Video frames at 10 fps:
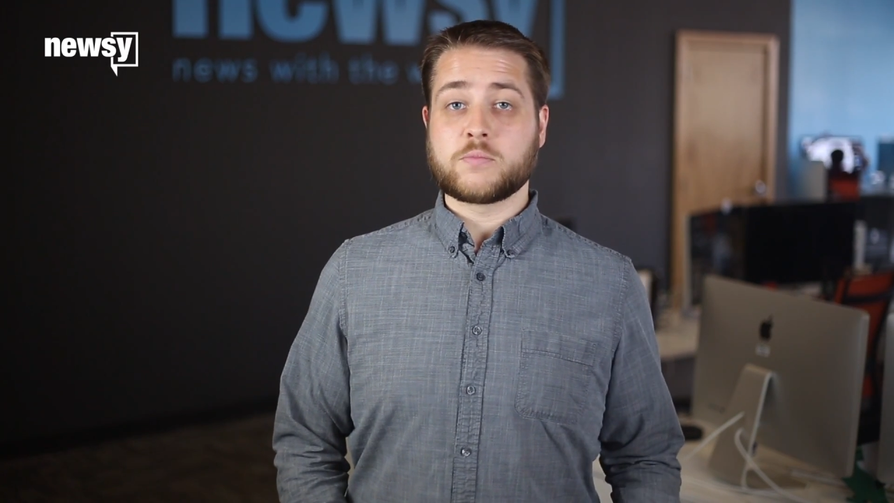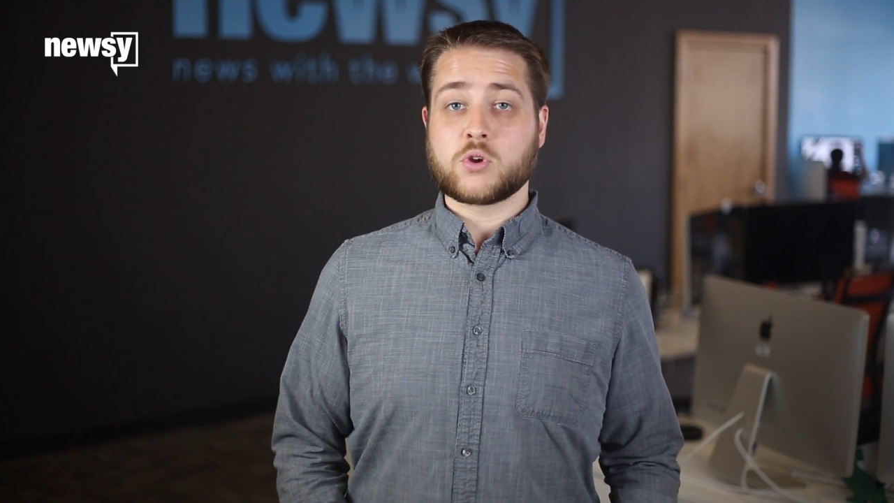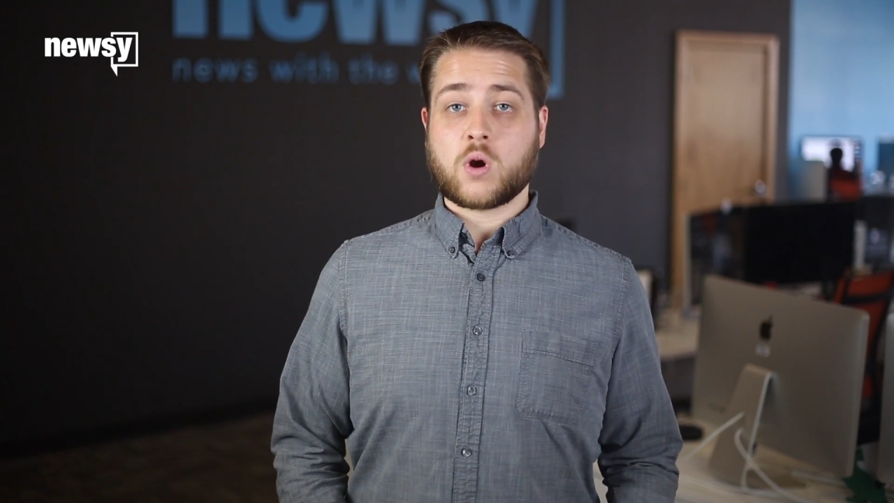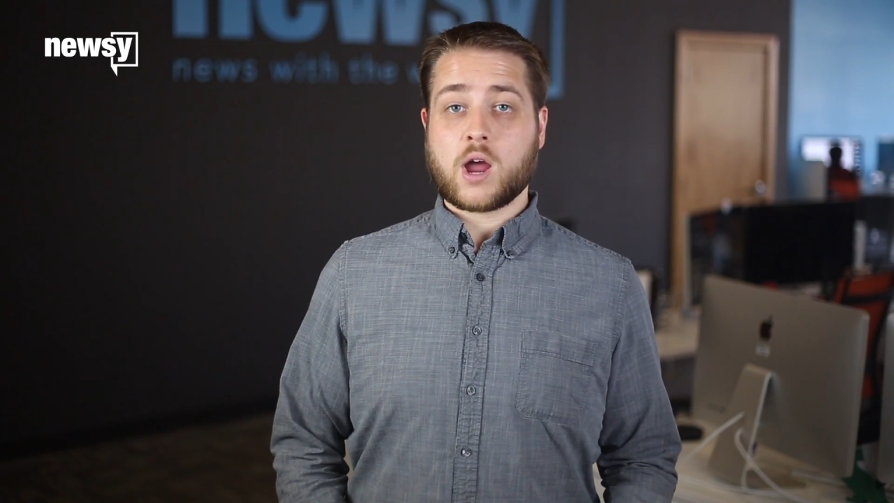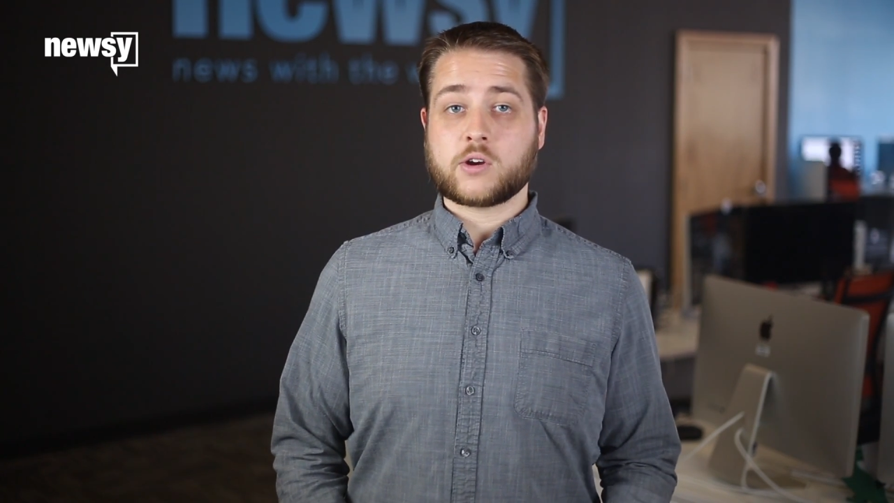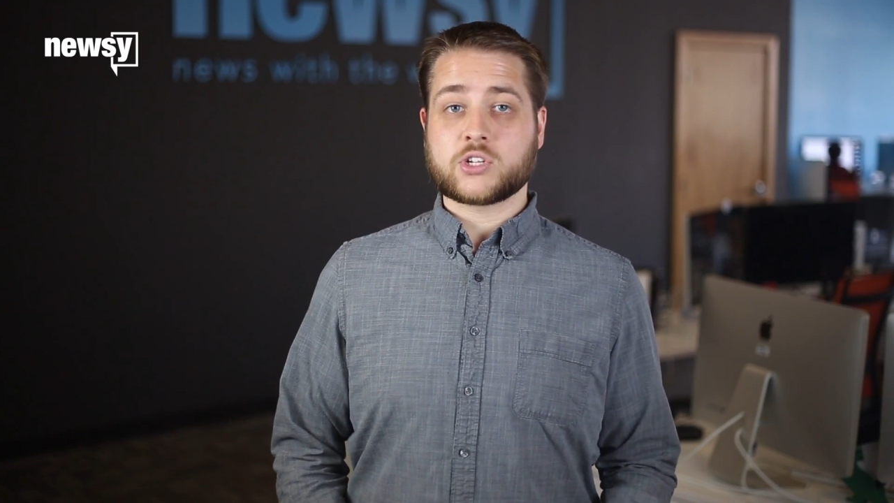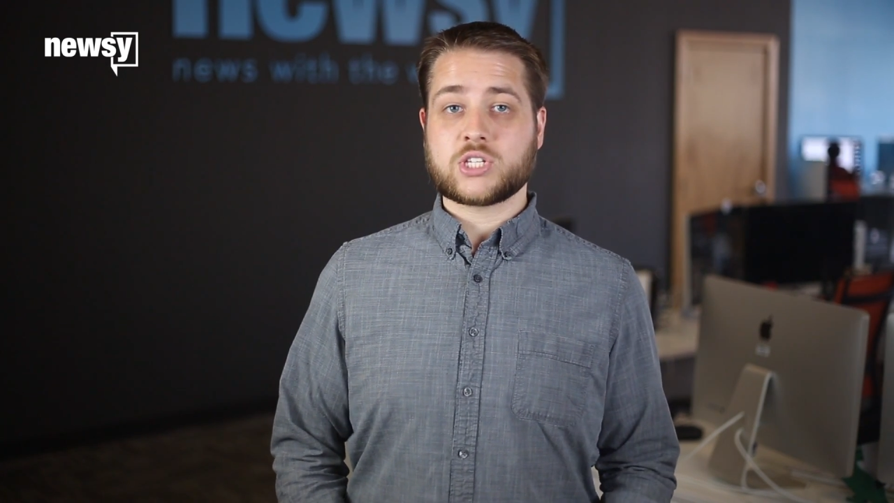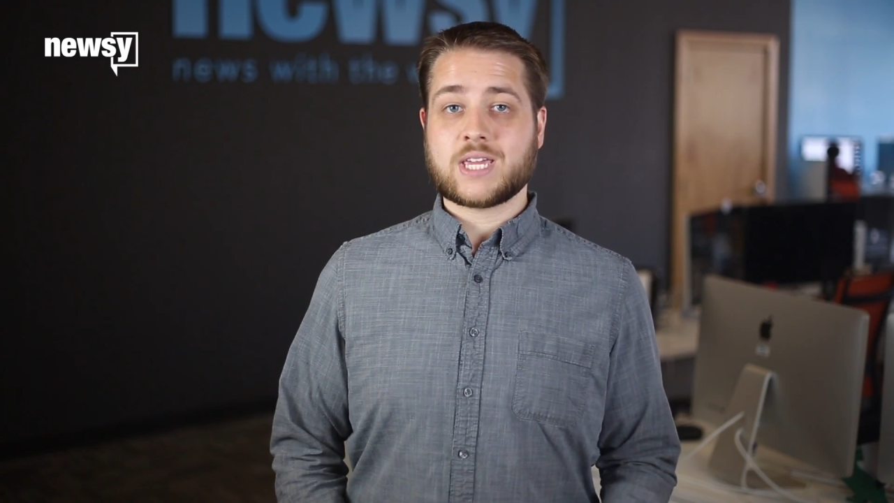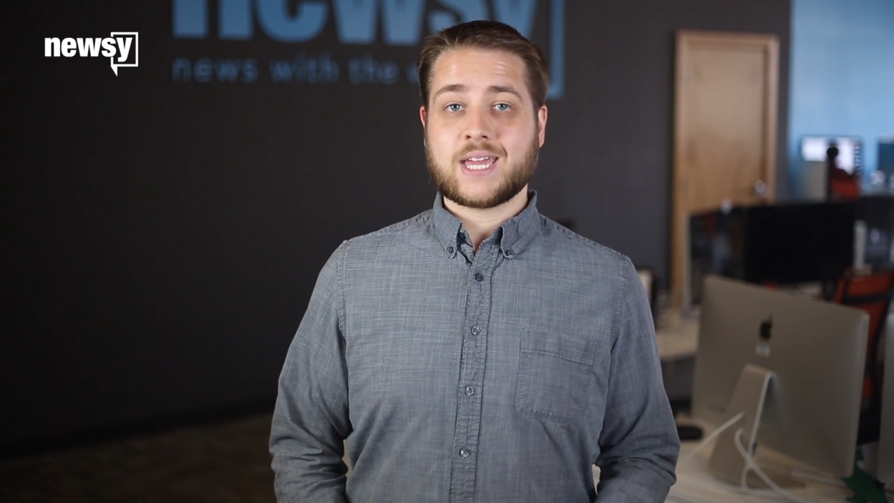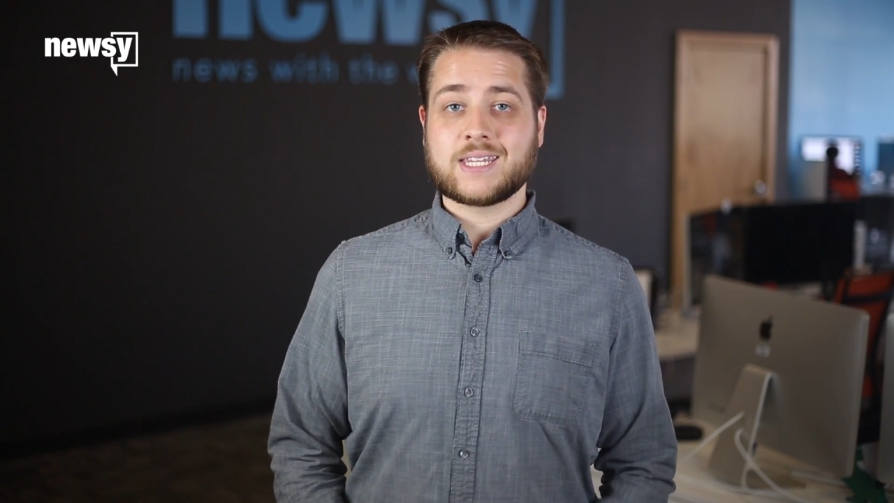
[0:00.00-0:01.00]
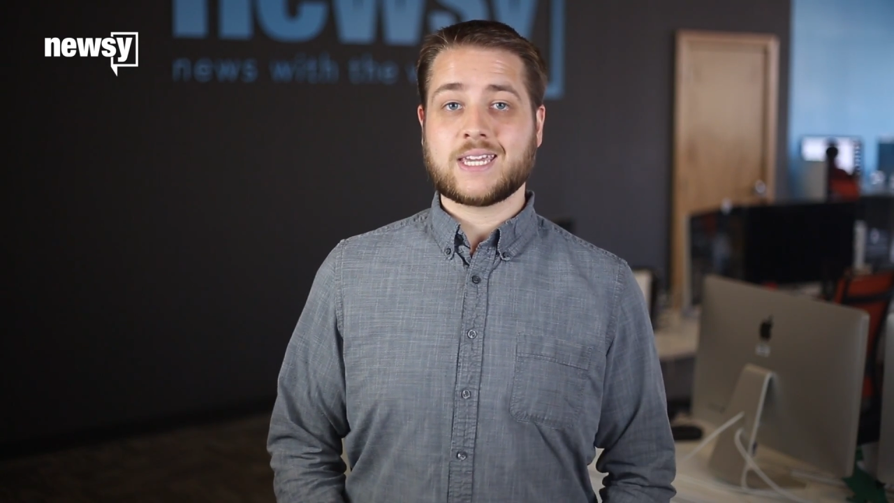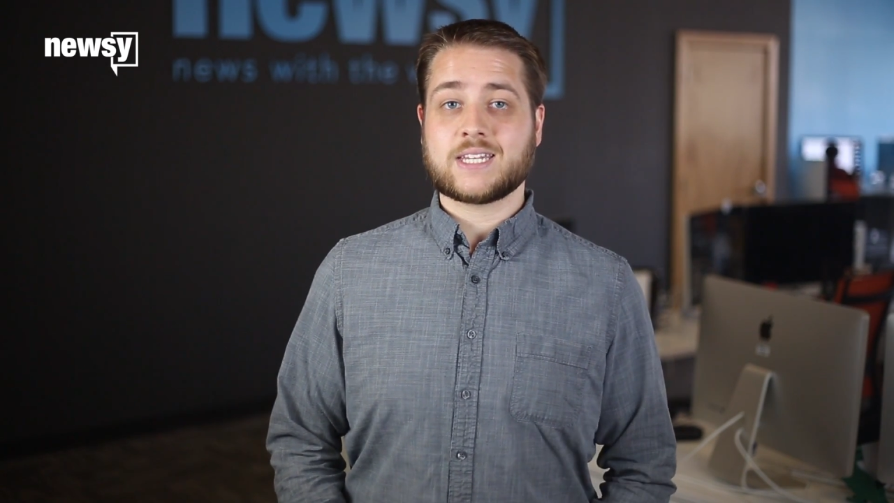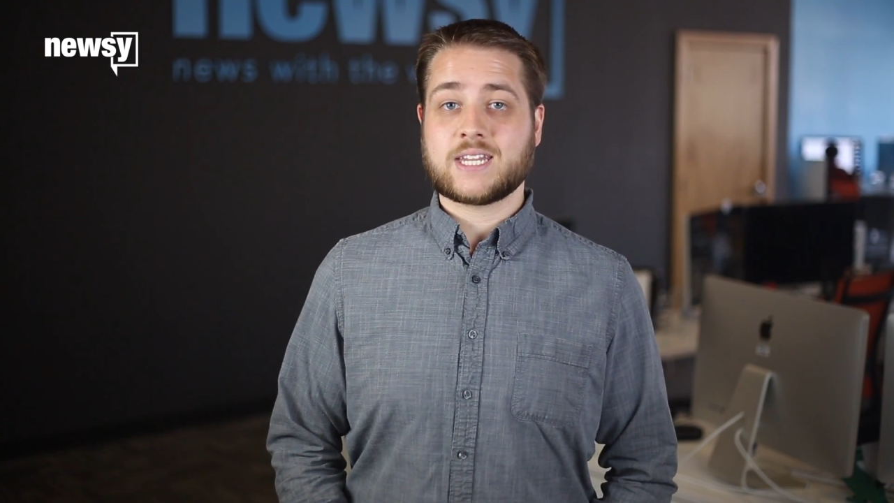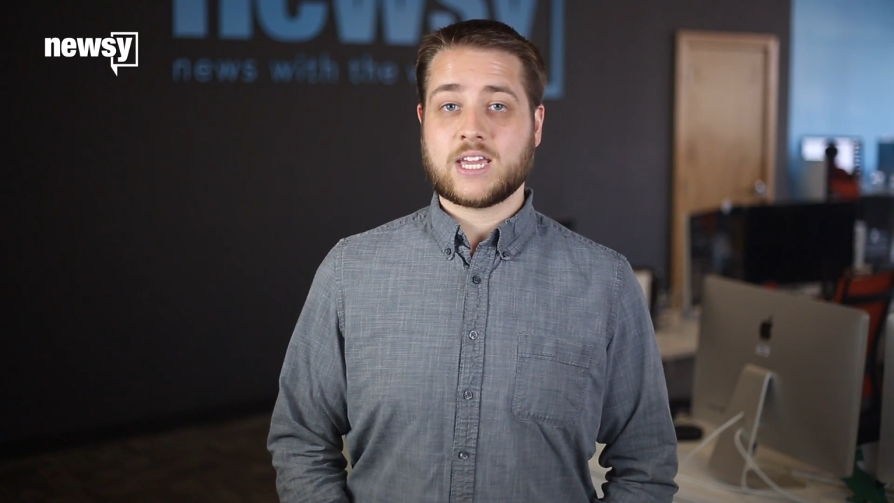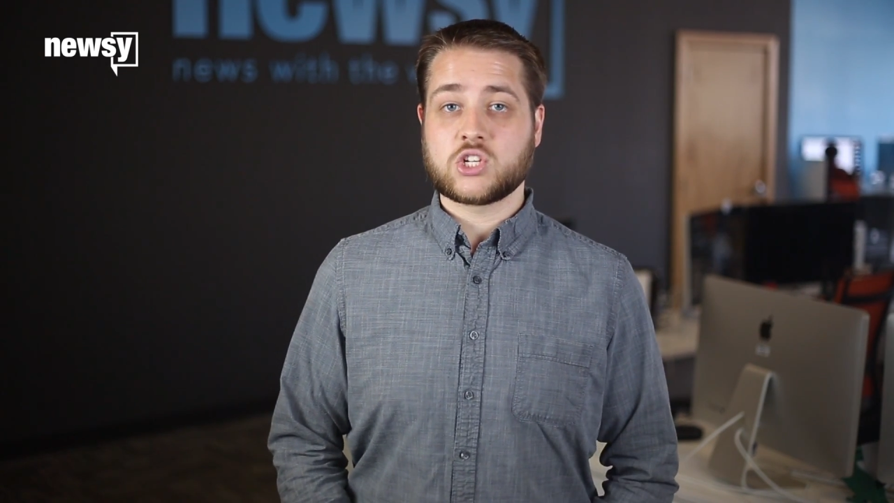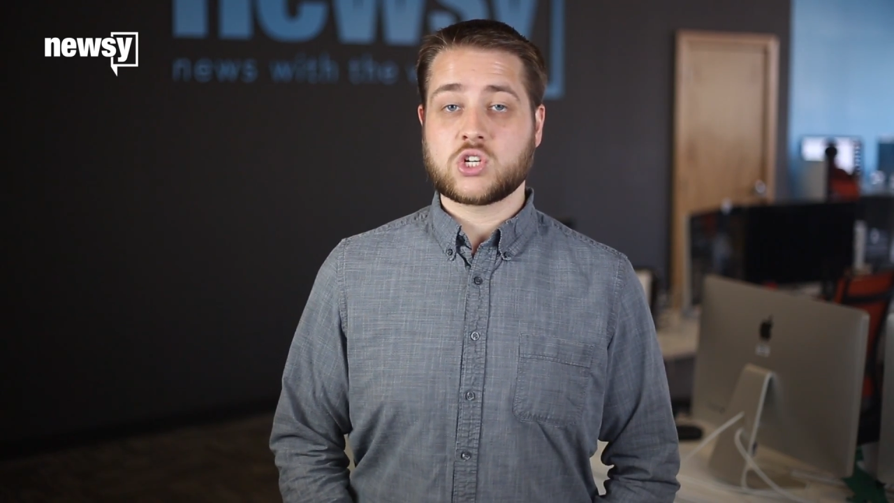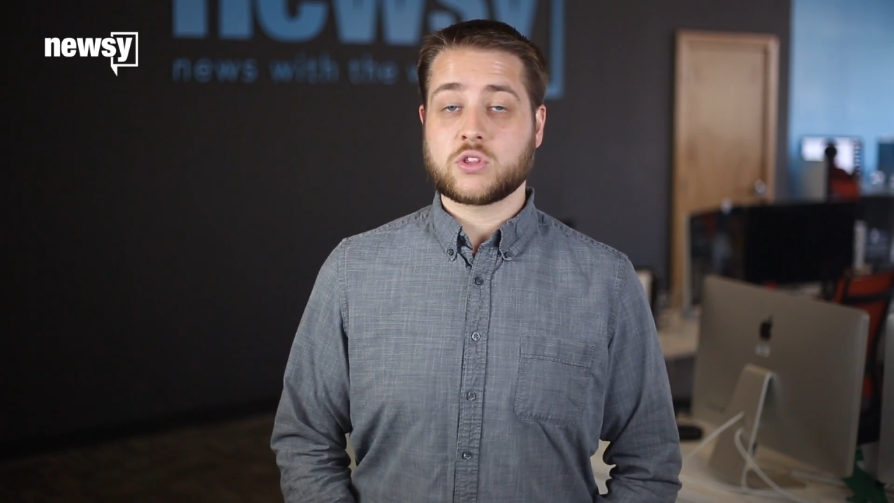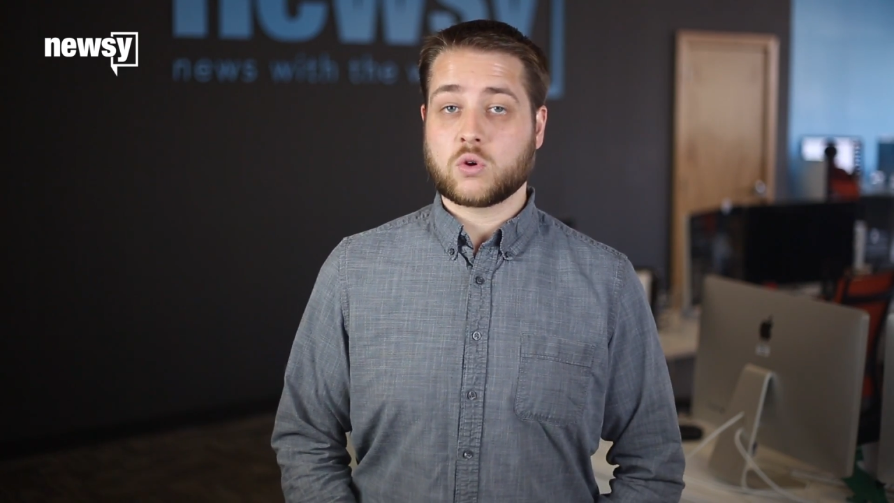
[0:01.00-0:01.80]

the bureaucracy and get Tangier